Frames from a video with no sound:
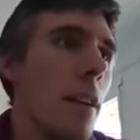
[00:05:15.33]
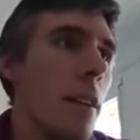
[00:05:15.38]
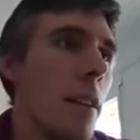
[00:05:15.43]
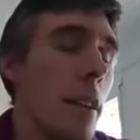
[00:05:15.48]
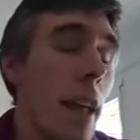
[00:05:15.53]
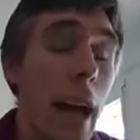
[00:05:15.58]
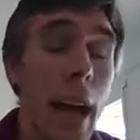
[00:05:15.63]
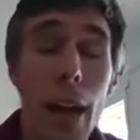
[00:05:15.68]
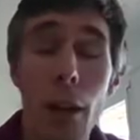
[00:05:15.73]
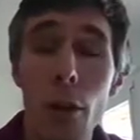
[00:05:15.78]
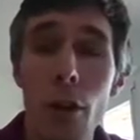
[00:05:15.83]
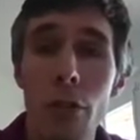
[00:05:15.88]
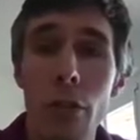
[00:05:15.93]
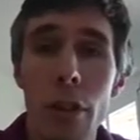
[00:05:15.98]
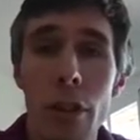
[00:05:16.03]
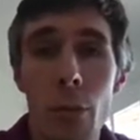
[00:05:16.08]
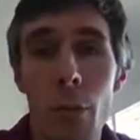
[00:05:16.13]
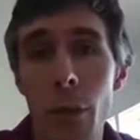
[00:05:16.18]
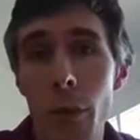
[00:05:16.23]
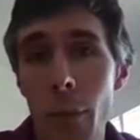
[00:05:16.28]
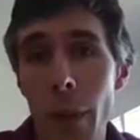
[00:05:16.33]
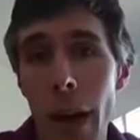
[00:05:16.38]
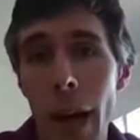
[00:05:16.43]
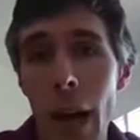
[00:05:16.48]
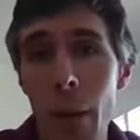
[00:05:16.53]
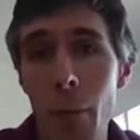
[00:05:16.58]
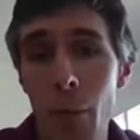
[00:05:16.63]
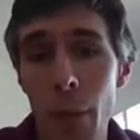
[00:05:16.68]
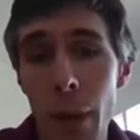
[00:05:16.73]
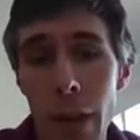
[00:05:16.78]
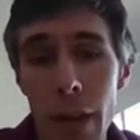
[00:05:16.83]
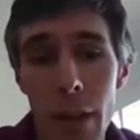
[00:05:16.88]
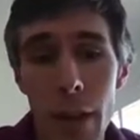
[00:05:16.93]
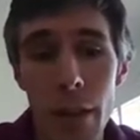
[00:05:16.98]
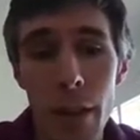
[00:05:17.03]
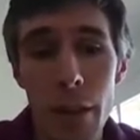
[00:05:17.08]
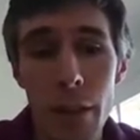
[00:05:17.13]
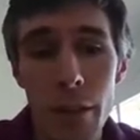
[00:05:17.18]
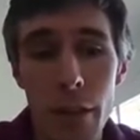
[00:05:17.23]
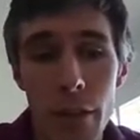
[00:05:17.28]
That algorithm has perhaps
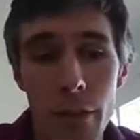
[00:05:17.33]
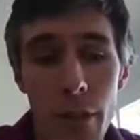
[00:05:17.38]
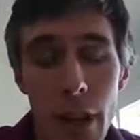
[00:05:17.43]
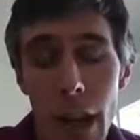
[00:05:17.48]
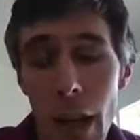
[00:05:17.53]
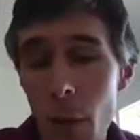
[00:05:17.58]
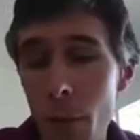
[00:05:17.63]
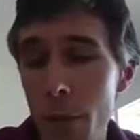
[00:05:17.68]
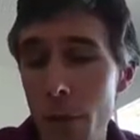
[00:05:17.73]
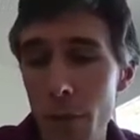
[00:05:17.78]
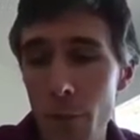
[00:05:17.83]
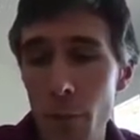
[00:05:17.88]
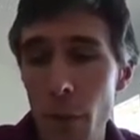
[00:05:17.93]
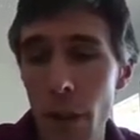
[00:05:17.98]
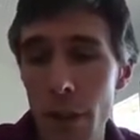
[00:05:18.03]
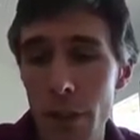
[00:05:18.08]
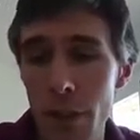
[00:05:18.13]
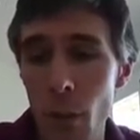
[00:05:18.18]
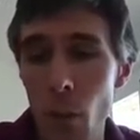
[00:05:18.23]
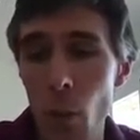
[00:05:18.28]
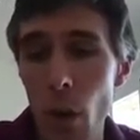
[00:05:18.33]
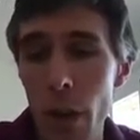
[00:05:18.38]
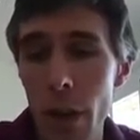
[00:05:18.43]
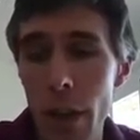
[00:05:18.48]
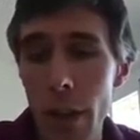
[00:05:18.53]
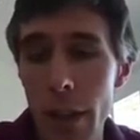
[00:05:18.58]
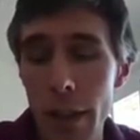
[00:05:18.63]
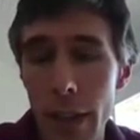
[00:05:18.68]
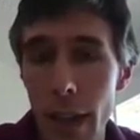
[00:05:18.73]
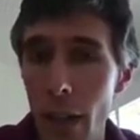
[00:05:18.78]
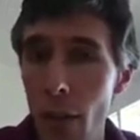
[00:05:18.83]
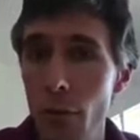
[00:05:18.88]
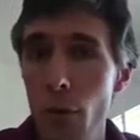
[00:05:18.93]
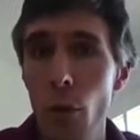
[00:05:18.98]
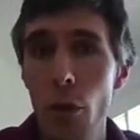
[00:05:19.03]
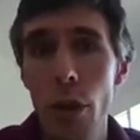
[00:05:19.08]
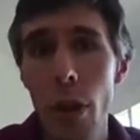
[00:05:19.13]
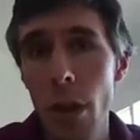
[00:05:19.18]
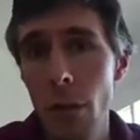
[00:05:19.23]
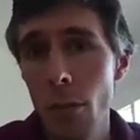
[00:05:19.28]
been developed by someone in
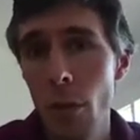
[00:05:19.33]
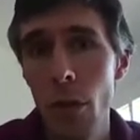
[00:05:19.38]
California